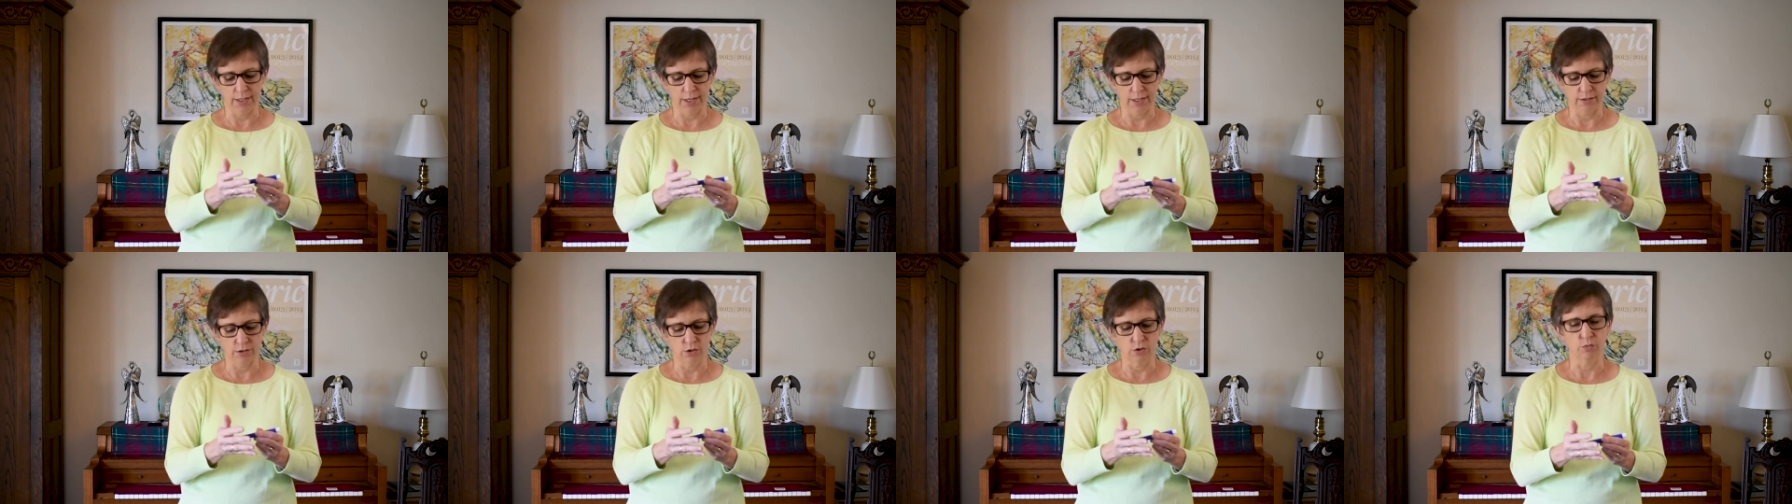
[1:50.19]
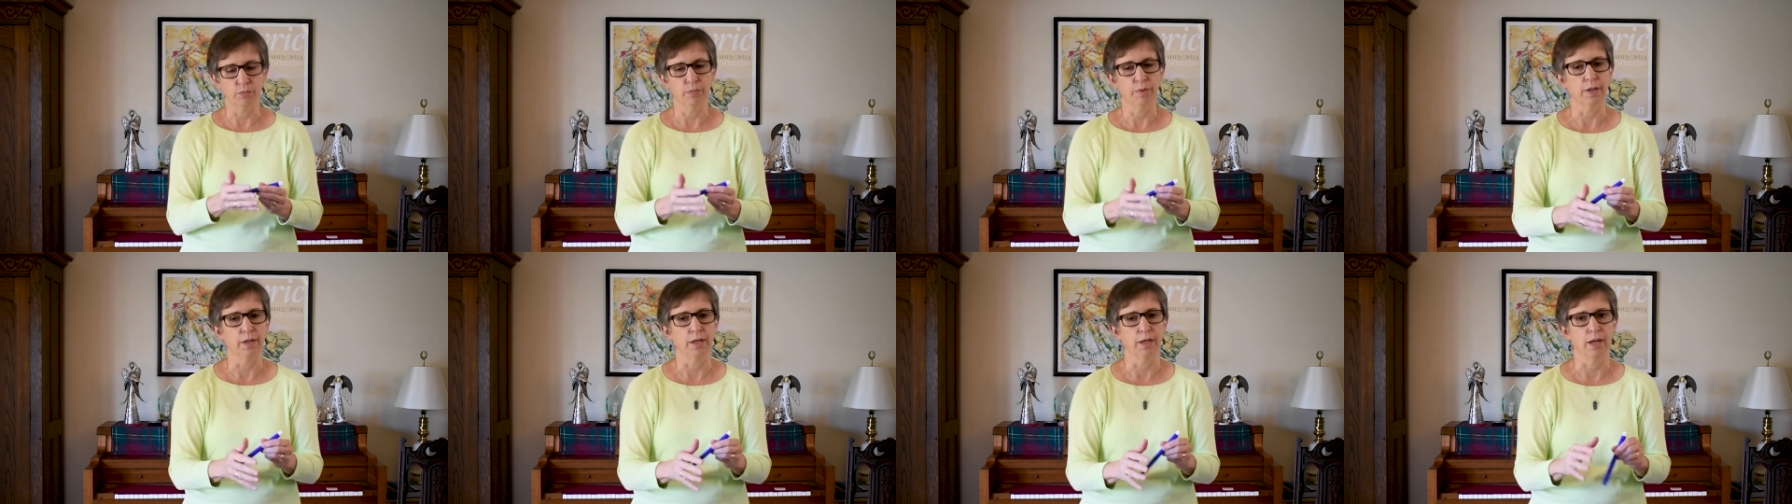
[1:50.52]
as you
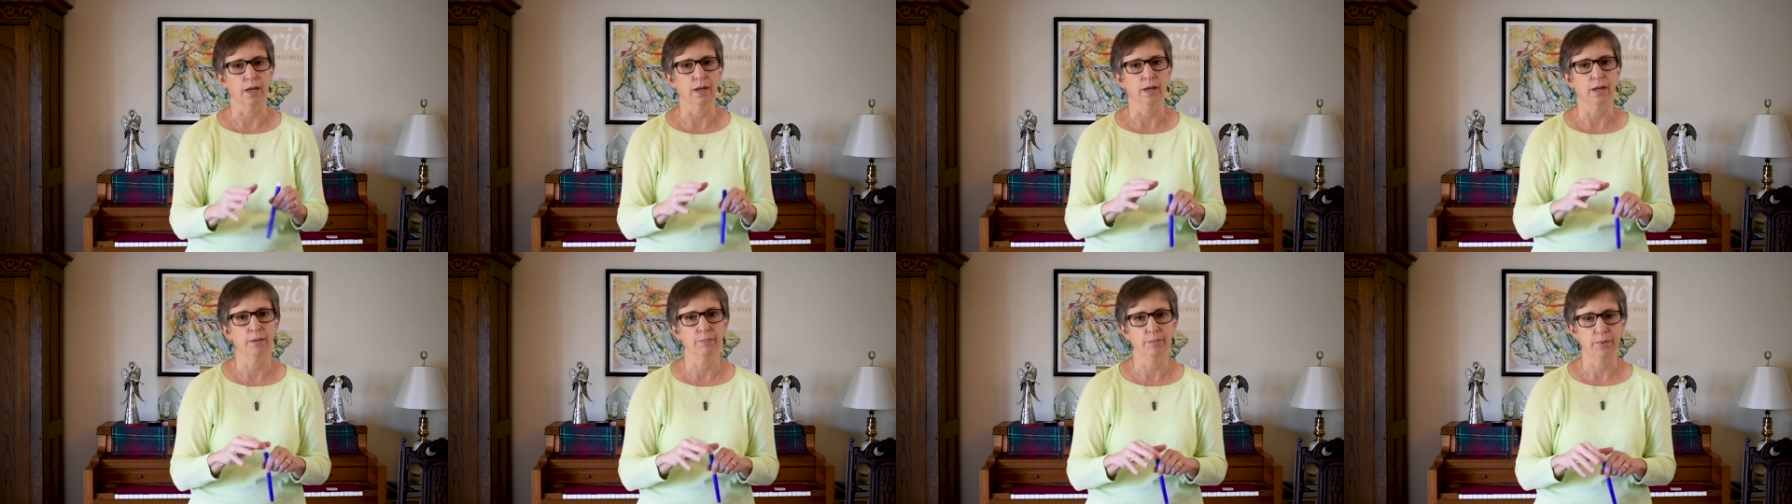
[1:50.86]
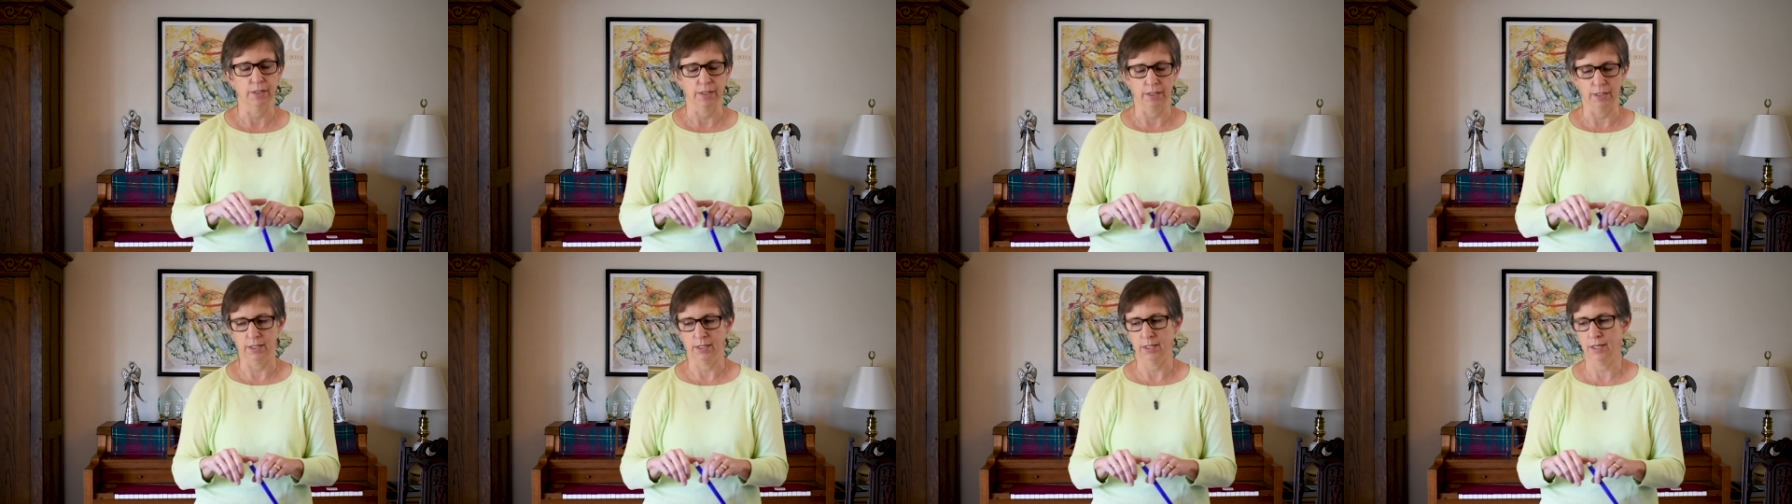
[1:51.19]
pick
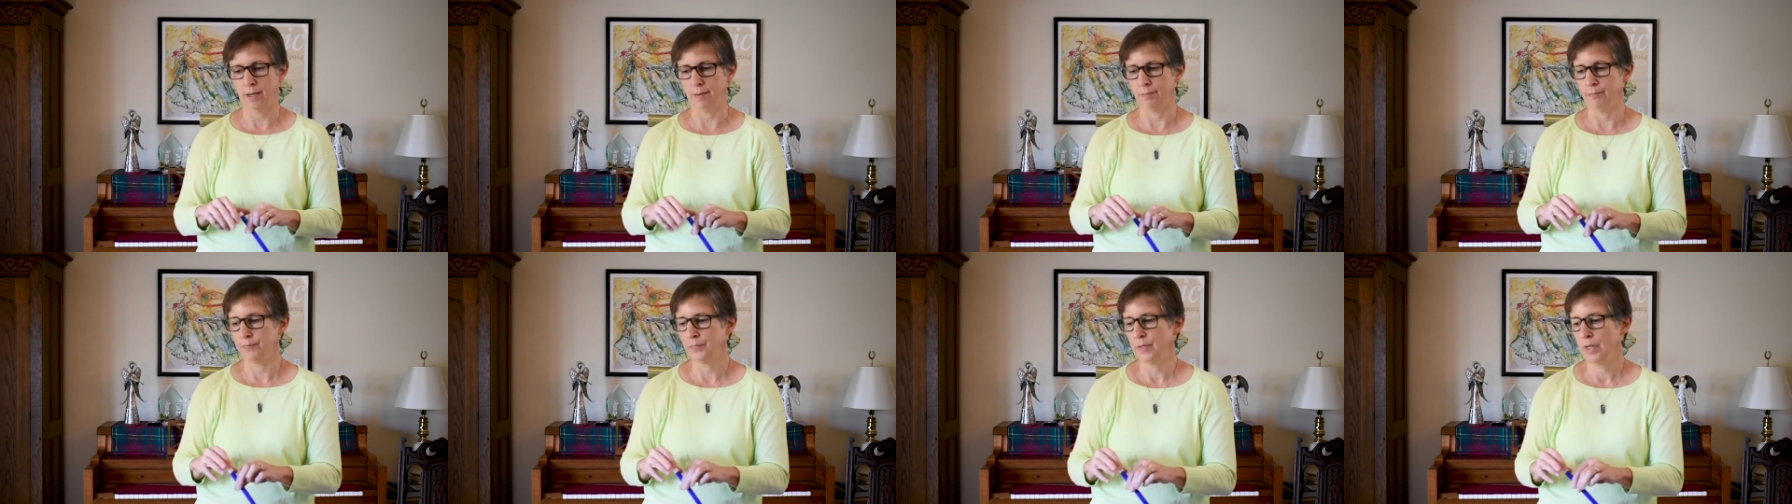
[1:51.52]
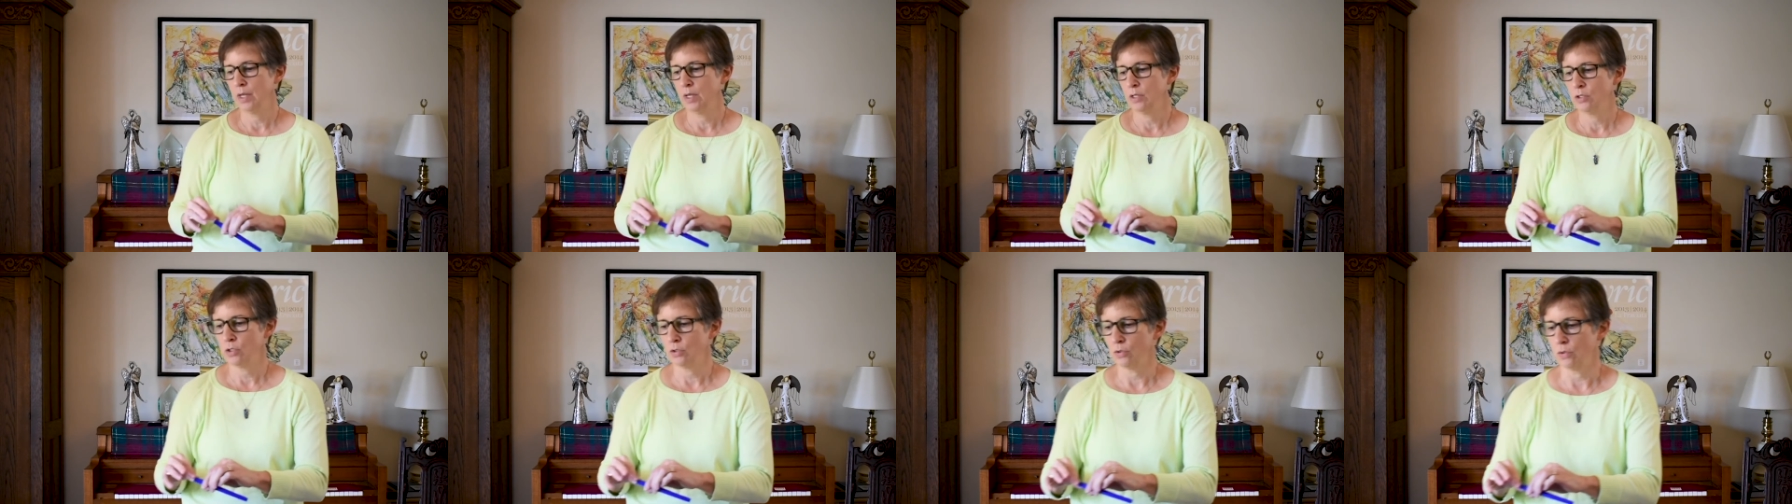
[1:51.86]
it up.
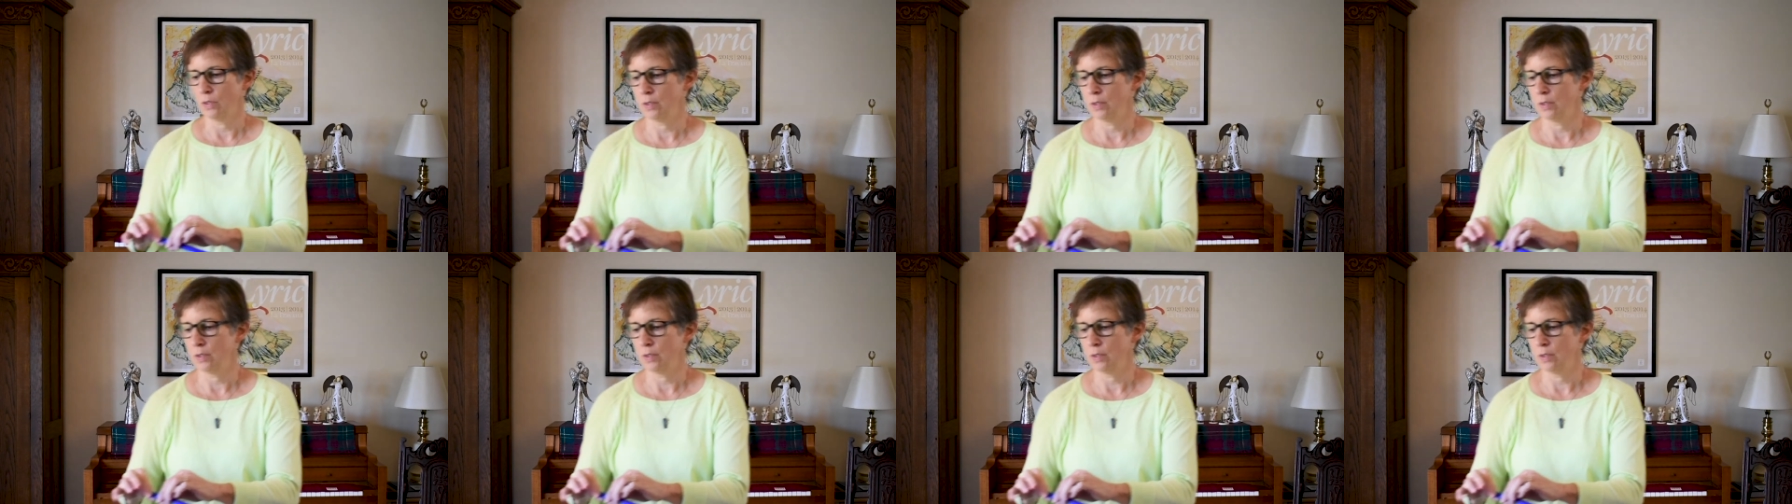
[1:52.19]
So